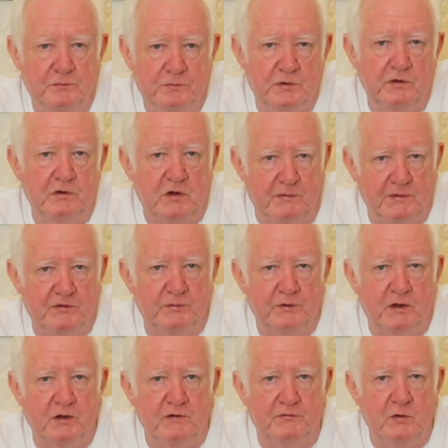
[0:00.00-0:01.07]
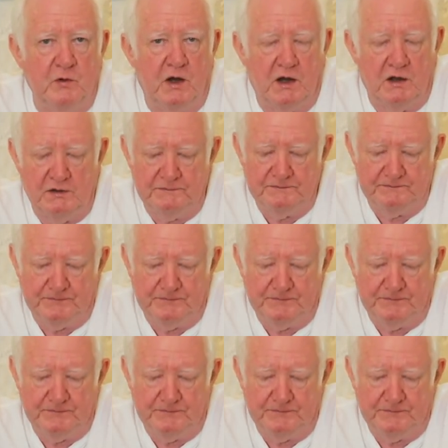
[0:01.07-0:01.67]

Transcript: Put comments below if you are.